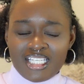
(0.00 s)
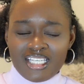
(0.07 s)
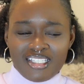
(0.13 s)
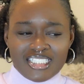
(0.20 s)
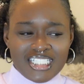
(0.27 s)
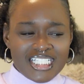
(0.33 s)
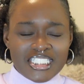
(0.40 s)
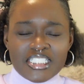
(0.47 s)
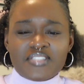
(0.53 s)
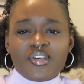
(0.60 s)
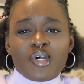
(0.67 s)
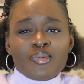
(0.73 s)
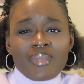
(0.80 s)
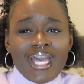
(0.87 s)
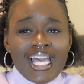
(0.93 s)
it just
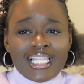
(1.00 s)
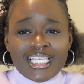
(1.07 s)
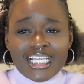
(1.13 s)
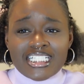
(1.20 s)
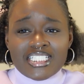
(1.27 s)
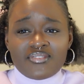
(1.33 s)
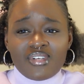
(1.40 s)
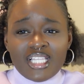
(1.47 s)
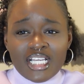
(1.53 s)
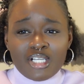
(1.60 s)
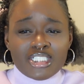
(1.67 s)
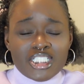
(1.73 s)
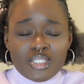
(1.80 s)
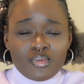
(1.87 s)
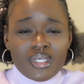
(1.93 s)
felt bad. Like I just felt like
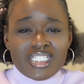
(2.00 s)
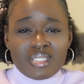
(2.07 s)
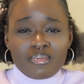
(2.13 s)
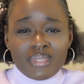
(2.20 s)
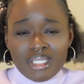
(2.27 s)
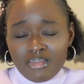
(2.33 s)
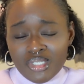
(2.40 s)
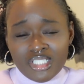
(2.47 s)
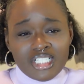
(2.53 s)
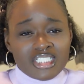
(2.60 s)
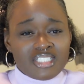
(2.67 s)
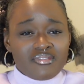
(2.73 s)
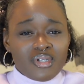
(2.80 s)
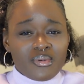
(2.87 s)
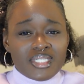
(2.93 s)
I just wasn't being
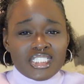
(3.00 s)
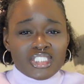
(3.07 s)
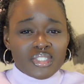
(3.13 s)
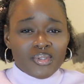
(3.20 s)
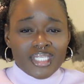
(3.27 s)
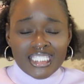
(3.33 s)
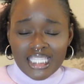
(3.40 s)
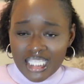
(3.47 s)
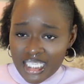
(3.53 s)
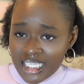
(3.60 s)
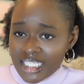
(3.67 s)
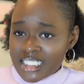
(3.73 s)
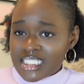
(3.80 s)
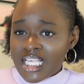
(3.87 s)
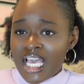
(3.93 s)
productive. I wasn't doing
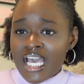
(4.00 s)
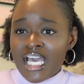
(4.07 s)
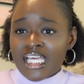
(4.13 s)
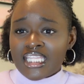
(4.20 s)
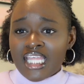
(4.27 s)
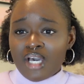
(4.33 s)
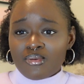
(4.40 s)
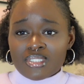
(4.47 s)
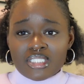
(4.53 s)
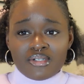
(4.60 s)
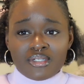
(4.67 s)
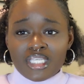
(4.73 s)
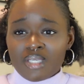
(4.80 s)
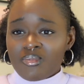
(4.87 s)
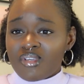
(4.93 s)
things that was
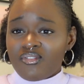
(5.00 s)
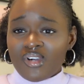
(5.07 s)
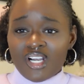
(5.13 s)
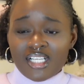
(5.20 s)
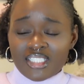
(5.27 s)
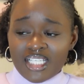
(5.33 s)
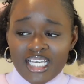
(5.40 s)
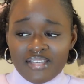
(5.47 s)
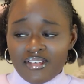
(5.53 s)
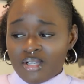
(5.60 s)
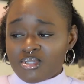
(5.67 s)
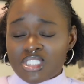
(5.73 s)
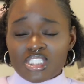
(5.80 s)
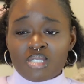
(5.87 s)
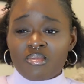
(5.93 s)
gonna get me far in life. I
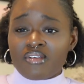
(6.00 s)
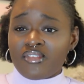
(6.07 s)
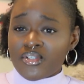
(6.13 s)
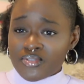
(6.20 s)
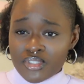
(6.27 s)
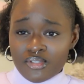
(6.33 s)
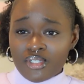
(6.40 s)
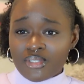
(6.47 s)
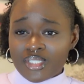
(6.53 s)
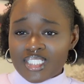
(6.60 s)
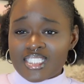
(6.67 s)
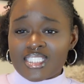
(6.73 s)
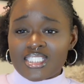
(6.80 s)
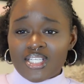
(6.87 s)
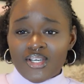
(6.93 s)
was just on my phone
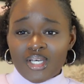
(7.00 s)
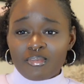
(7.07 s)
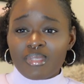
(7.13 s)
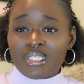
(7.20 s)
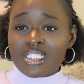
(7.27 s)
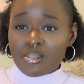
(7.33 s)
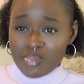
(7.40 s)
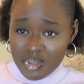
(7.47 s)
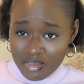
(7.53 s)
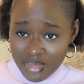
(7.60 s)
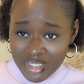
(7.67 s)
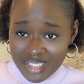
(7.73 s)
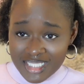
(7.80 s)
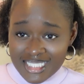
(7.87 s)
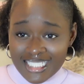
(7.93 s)
scrolling. So I picked up some
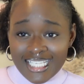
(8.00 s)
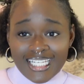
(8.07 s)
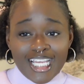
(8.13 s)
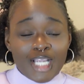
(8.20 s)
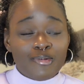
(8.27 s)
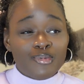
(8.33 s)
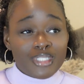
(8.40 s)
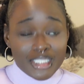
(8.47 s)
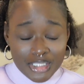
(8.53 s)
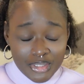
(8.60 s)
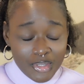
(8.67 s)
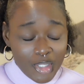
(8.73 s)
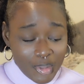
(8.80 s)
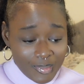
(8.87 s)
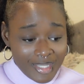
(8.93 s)
books, and I really do
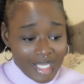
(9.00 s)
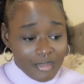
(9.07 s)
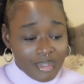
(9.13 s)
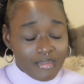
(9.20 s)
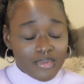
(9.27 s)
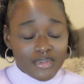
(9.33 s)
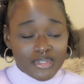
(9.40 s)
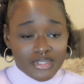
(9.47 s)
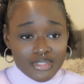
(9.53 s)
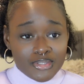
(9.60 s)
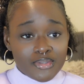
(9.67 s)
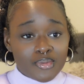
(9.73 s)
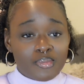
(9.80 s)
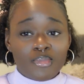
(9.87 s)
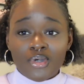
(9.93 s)
hope that people
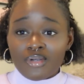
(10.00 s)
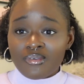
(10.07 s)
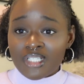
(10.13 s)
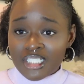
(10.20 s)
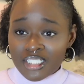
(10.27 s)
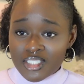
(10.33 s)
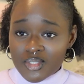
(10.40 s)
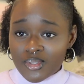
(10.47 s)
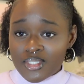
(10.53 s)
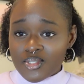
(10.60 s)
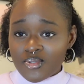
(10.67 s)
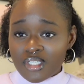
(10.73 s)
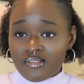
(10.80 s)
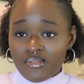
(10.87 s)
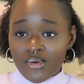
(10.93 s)
do more reading in
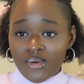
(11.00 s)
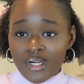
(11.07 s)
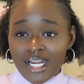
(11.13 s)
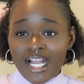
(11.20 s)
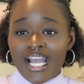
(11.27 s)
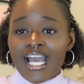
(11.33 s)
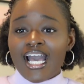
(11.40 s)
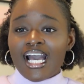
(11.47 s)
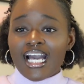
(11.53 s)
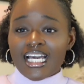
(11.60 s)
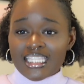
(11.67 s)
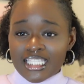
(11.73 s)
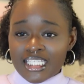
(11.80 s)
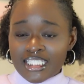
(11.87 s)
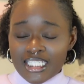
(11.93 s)
2024. I
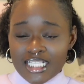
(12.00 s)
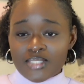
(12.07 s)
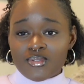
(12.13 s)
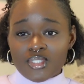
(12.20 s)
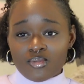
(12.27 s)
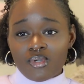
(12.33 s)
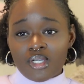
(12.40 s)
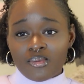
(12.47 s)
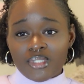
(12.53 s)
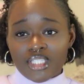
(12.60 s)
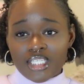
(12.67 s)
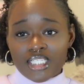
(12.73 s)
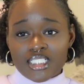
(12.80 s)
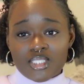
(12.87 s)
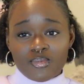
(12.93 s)
think that's what's wrong with
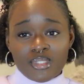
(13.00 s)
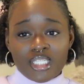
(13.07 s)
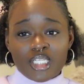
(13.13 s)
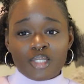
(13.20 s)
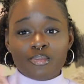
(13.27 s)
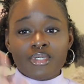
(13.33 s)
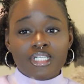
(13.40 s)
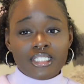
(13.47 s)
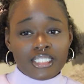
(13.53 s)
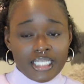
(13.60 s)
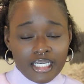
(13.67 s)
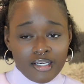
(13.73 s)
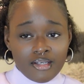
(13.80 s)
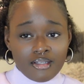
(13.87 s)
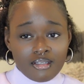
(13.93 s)
us. We need to put
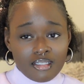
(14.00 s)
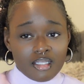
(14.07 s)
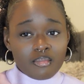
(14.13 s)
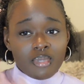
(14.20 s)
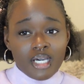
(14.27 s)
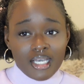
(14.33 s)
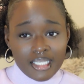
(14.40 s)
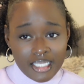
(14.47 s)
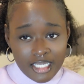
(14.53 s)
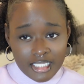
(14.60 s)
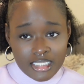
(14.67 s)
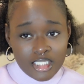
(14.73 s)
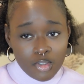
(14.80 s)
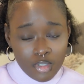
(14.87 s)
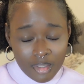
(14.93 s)
down the
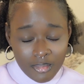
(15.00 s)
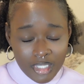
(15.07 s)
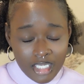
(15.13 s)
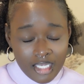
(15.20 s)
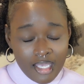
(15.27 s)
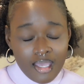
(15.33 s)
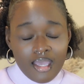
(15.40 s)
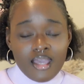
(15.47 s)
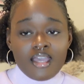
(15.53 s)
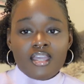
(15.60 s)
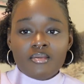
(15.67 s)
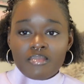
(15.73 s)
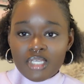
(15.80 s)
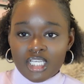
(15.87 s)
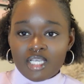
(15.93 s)
podcast equipment
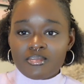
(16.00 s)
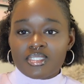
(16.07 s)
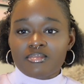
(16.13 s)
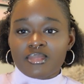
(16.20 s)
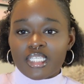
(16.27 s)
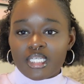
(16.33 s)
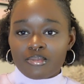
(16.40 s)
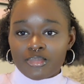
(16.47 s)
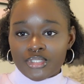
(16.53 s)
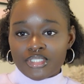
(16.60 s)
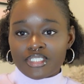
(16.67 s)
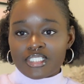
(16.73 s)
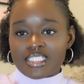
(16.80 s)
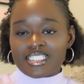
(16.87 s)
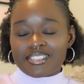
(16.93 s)
and pick up some damn
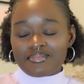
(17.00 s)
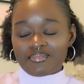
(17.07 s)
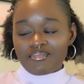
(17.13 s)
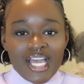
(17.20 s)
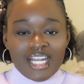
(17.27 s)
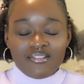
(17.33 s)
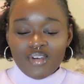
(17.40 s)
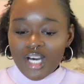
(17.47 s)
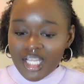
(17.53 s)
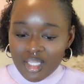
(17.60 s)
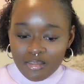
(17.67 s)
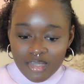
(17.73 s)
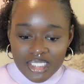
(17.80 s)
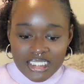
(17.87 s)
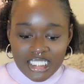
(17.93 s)
books. Out of all the
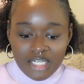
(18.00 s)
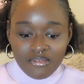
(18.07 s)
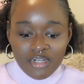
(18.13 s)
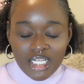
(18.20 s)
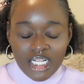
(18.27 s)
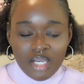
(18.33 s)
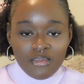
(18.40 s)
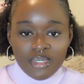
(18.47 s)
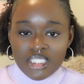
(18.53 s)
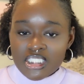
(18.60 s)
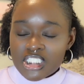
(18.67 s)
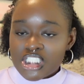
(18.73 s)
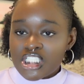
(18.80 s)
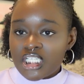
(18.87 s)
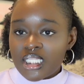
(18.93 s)
books that I read, I wanted
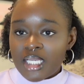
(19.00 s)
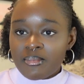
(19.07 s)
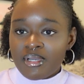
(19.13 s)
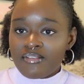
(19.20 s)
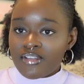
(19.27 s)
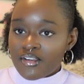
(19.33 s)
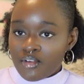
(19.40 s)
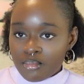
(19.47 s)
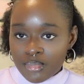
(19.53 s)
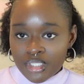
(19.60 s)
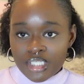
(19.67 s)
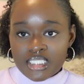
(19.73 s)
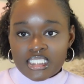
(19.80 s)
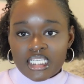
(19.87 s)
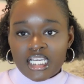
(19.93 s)
to share like my favorite
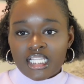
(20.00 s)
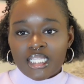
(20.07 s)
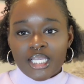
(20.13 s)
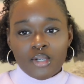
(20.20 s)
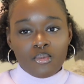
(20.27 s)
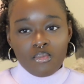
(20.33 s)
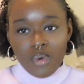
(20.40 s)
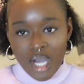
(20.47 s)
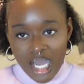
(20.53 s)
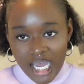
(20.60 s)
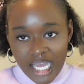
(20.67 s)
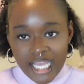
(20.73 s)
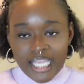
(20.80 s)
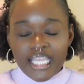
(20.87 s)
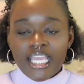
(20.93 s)
books and kind of like
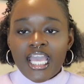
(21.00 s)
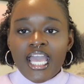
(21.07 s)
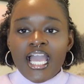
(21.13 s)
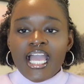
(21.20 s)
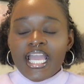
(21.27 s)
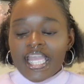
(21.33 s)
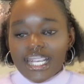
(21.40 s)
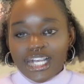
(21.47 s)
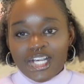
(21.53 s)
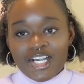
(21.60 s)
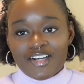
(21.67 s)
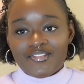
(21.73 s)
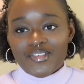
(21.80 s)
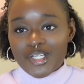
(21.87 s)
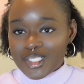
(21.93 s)
why.
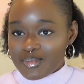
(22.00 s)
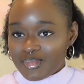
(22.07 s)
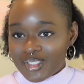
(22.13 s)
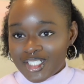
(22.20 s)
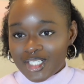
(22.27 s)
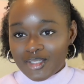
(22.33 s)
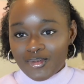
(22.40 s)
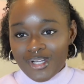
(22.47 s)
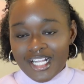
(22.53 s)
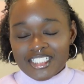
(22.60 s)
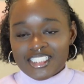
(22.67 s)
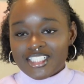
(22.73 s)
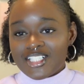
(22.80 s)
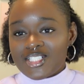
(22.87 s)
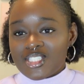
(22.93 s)
First book, we're
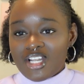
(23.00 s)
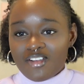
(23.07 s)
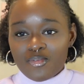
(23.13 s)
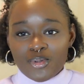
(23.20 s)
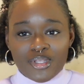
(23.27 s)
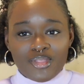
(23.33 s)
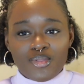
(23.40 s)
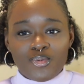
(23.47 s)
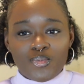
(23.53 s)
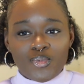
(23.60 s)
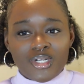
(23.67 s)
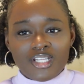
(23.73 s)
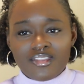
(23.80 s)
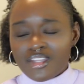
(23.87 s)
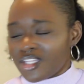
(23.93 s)
actually gonna start off with
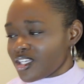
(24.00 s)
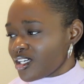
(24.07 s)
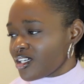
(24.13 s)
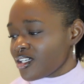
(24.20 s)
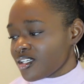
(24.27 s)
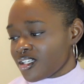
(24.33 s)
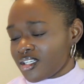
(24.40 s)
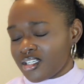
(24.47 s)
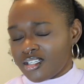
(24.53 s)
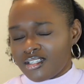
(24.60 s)
one of the,